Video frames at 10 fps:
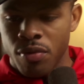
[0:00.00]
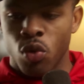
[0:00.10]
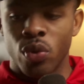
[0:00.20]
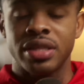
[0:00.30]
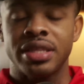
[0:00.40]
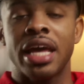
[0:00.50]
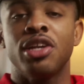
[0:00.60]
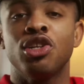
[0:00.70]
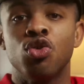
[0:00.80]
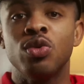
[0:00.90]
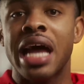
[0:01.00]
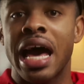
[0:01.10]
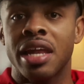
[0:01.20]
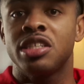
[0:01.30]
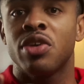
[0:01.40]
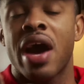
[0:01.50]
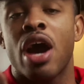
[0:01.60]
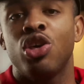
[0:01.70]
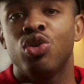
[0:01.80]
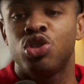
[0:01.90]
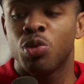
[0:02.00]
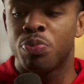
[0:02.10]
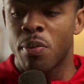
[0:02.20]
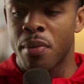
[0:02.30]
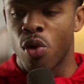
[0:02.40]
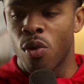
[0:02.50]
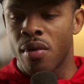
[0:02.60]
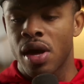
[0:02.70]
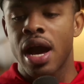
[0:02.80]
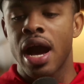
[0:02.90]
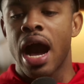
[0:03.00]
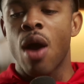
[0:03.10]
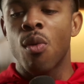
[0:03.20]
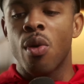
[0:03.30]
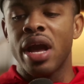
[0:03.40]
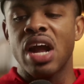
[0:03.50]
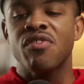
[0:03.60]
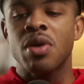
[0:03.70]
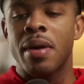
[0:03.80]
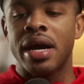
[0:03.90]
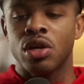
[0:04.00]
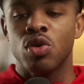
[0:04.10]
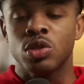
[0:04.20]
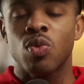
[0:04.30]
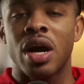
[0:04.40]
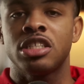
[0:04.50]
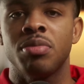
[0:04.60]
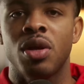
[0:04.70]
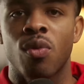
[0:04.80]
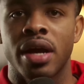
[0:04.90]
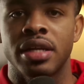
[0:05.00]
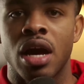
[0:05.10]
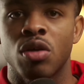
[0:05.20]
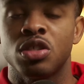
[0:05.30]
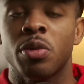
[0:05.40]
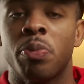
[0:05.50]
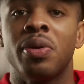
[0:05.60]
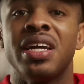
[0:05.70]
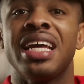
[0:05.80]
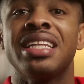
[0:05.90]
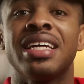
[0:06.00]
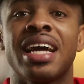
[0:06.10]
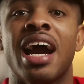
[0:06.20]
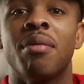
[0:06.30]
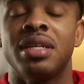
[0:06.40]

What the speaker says: with that new knowledge of how you should promote, I want everybody who's watching me right now to put in the comment